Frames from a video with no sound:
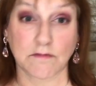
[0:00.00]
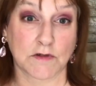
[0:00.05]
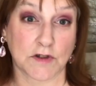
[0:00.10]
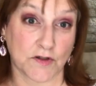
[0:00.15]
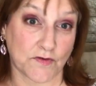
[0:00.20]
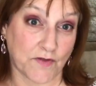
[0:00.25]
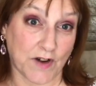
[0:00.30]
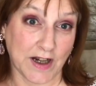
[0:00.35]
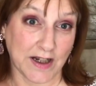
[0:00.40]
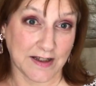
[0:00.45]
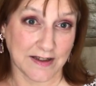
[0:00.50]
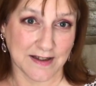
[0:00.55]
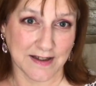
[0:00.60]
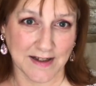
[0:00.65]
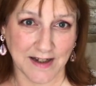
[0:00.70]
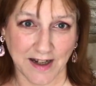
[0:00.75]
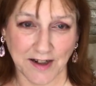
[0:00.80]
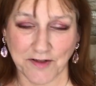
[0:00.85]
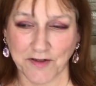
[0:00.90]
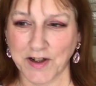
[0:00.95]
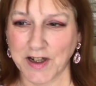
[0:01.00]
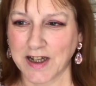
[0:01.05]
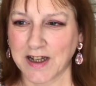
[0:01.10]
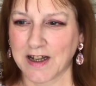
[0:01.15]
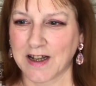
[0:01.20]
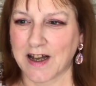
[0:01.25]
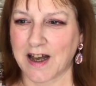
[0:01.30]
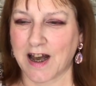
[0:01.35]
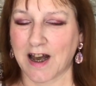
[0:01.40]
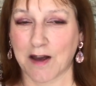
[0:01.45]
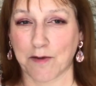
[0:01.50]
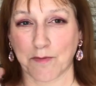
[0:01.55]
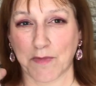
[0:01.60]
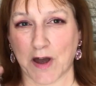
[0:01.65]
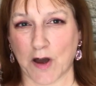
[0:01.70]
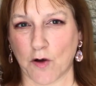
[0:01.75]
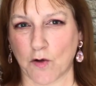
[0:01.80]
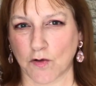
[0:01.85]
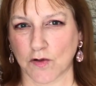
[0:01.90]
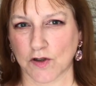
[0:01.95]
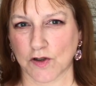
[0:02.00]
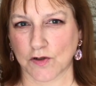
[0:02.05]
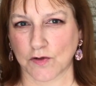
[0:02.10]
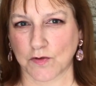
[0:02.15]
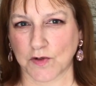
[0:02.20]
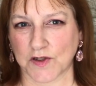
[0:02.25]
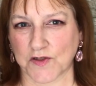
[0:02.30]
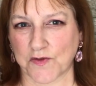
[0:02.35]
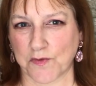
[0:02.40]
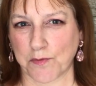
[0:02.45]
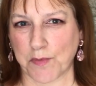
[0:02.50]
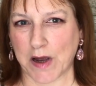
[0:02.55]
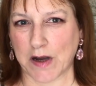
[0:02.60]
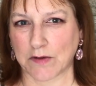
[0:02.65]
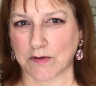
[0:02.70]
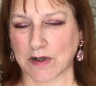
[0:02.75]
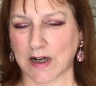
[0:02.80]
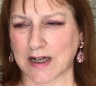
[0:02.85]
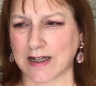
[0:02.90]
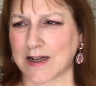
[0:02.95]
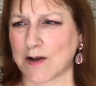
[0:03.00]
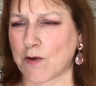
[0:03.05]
to write in the diary. That also was from Poundland.